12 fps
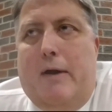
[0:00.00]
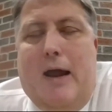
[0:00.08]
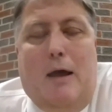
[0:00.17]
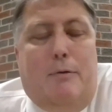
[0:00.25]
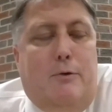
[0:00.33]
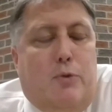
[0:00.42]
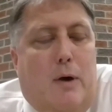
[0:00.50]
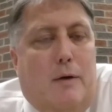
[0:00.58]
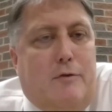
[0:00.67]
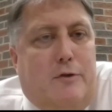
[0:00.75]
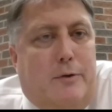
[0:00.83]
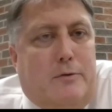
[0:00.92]
K through
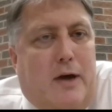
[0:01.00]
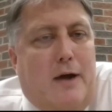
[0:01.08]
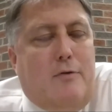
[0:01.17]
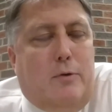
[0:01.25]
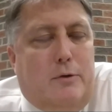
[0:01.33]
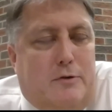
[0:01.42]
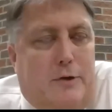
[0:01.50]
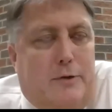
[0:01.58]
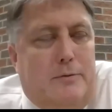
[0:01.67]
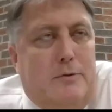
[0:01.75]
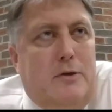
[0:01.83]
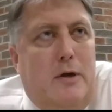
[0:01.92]
12 students, high school
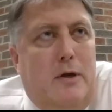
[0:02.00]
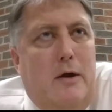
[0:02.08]
students.